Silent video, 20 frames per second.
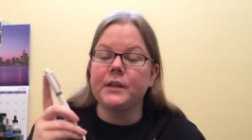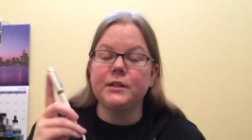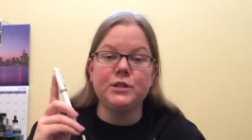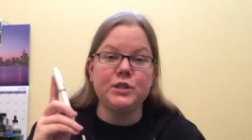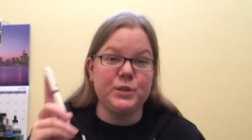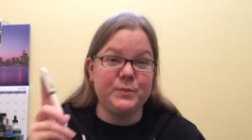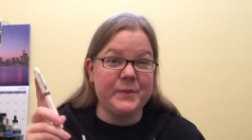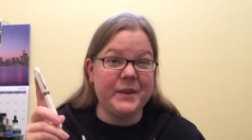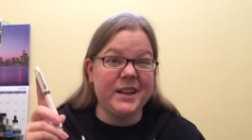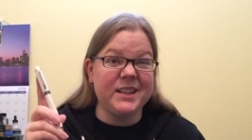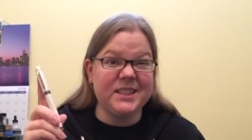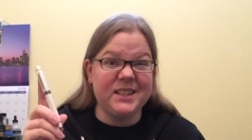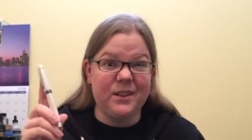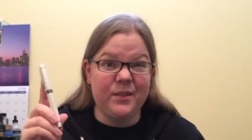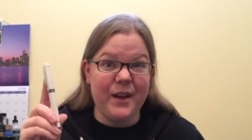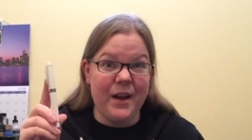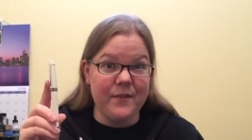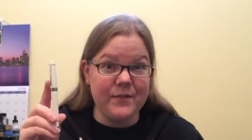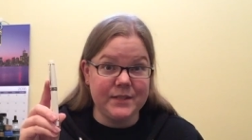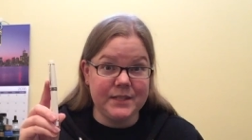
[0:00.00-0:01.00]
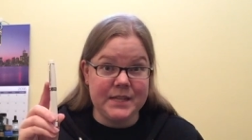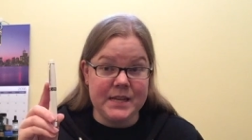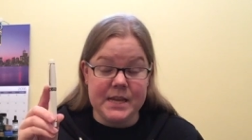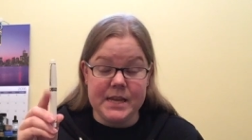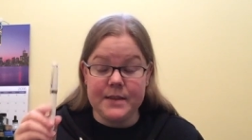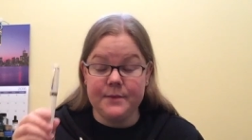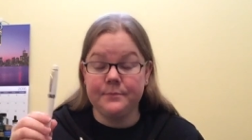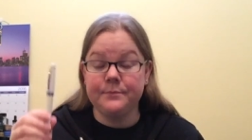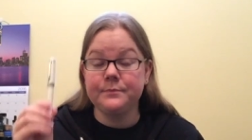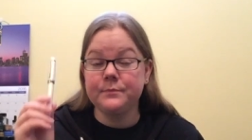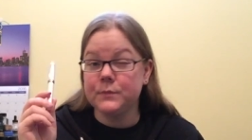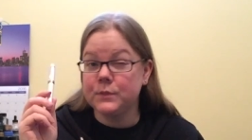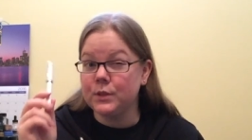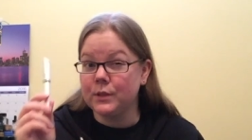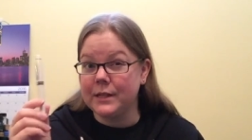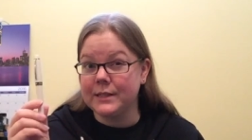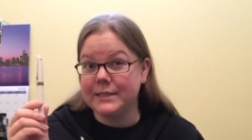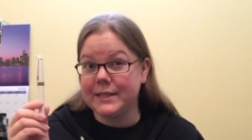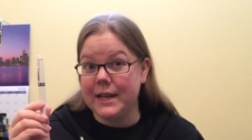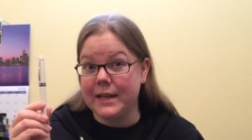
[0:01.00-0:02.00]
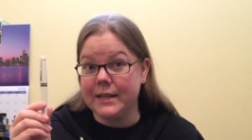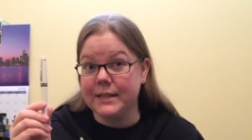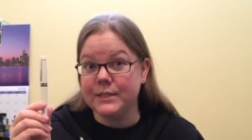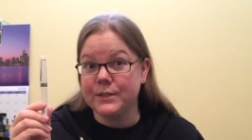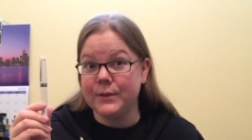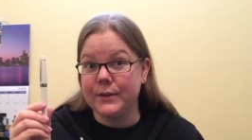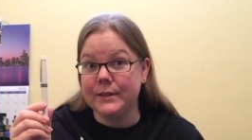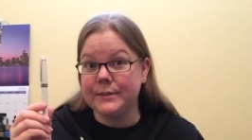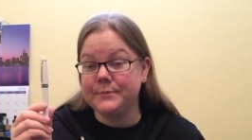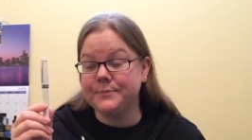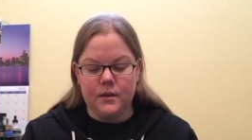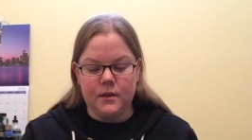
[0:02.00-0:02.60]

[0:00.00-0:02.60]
just because I don't have a tea. So let's get into it.